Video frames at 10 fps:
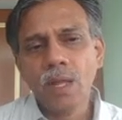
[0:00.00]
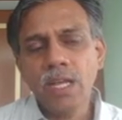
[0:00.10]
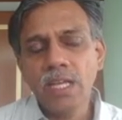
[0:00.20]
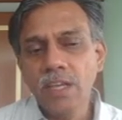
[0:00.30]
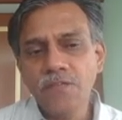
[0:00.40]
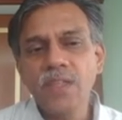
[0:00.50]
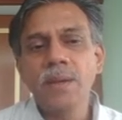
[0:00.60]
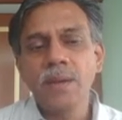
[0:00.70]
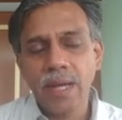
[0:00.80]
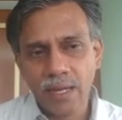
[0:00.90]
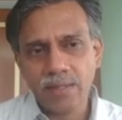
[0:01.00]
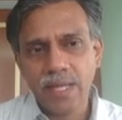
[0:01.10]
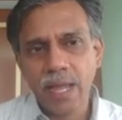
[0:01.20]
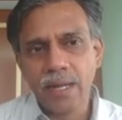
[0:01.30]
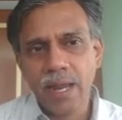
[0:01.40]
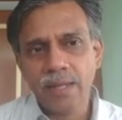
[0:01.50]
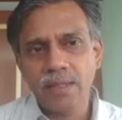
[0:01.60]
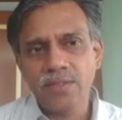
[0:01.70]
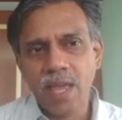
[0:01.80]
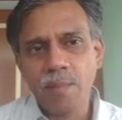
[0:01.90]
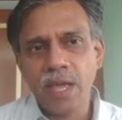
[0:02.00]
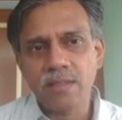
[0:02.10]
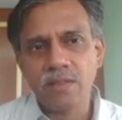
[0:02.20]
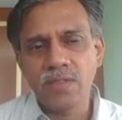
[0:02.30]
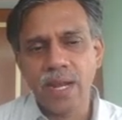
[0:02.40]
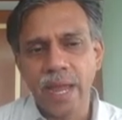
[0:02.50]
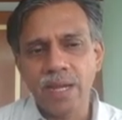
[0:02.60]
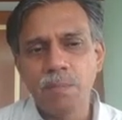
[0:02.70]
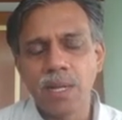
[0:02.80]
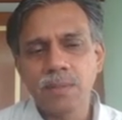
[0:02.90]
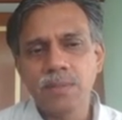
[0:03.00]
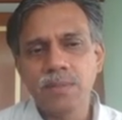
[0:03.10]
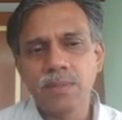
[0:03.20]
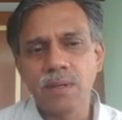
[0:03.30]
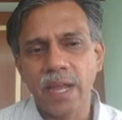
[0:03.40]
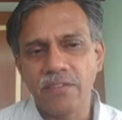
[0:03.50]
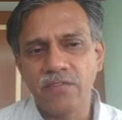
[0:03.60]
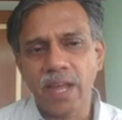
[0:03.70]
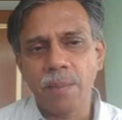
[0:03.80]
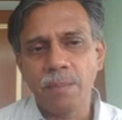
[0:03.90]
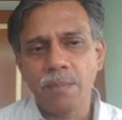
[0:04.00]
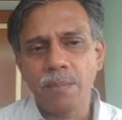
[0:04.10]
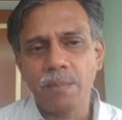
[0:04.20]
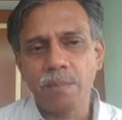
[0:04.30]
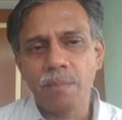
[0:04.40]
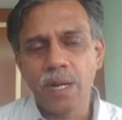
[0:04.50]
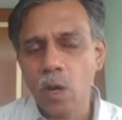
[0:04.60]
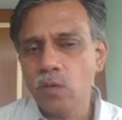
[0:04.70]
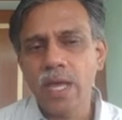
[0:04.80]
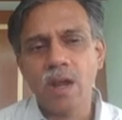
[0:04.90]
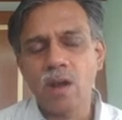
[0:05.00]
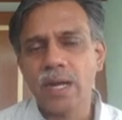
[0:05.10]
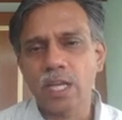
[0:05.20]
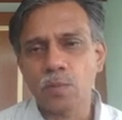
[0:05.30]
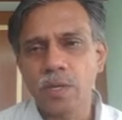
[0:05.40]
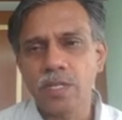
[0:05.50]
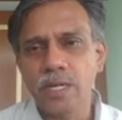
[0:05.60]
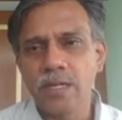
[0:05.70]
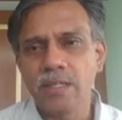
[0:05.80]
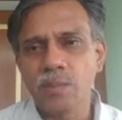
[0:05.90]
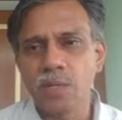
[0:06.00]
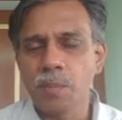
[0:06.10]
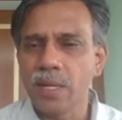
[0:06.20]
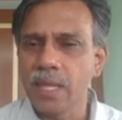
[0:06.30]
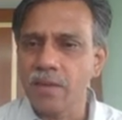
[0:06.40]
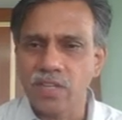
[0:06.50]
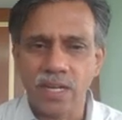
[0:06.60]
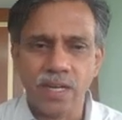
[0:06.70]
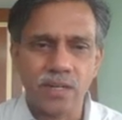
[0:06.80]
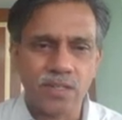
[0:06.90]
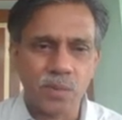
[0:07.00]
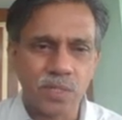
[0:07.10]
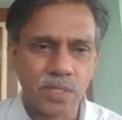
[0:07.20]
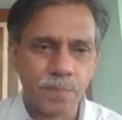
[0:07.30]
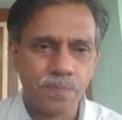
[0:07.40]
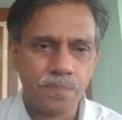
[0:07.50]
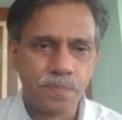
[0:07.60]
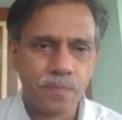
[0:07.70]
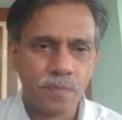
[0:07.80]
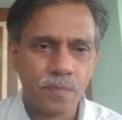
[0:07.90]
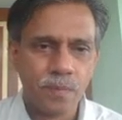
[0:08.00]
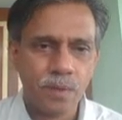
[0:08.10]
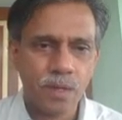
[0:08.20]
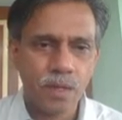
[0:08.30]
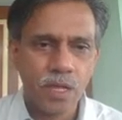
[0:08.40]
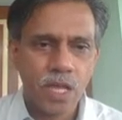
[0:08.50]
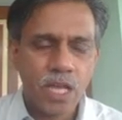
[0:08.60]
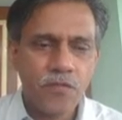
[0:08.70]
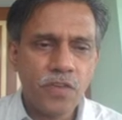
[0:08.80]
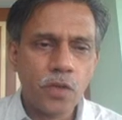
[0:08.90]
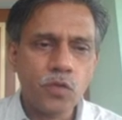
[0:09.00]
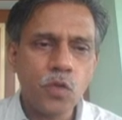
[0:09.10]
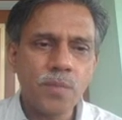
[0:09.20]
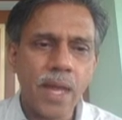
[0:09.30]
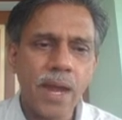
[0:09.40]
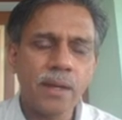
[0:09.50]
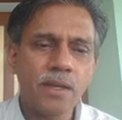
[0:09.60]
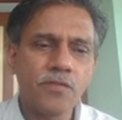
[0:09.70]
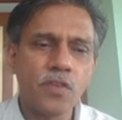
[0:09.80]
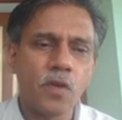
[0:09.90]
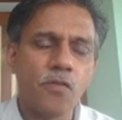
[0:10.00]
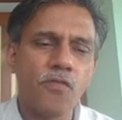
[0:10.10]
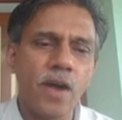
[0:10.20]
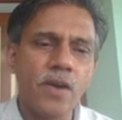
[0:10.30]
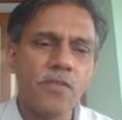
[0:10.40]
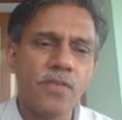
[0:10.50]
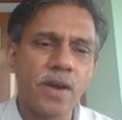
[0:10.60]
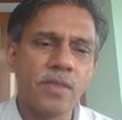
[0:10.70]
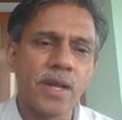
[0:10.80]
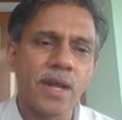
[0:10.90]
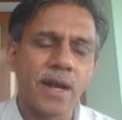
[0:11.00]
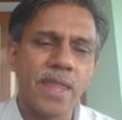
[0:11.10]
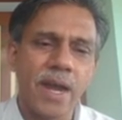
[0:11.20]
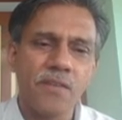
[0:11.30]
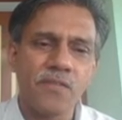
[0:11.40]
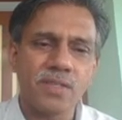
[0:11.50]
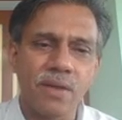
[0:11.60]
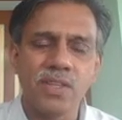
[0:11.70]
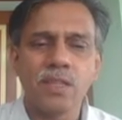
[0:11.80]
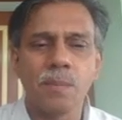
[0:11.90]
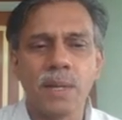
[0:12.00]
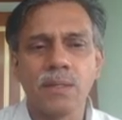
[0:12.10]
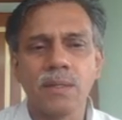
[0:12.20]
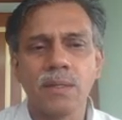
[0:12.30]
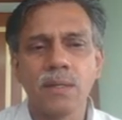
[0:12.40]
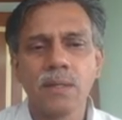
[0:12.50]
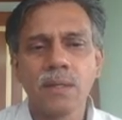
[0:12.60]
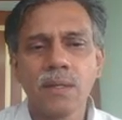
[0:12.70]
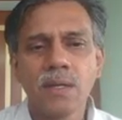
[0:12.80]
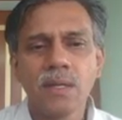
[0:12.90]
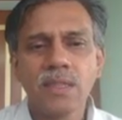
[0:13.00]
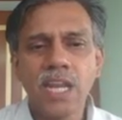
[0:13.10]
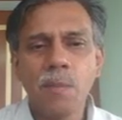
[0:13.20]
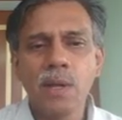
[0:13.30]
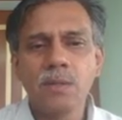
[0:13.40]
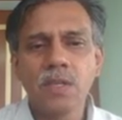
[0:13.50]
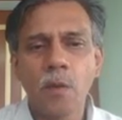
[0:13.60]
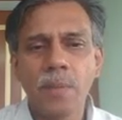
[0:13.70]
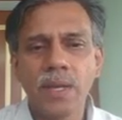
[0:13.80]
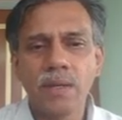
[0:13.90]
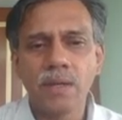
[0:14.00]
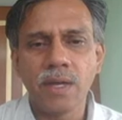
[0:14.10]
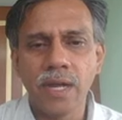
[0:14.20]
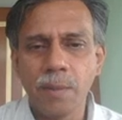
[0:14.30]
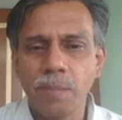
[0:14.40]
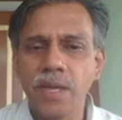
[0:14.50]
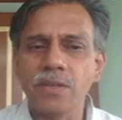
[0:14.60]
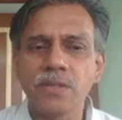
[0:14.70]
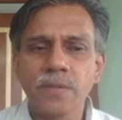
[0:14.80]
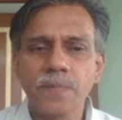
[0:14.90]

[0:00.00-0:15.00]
if let us say take the same case of the light bulbs lifetime, now they are not exponentially distributed, but they have general distribution. If you assume that, if you find that at the end of a 7th month, 3 bulbs have been replaced,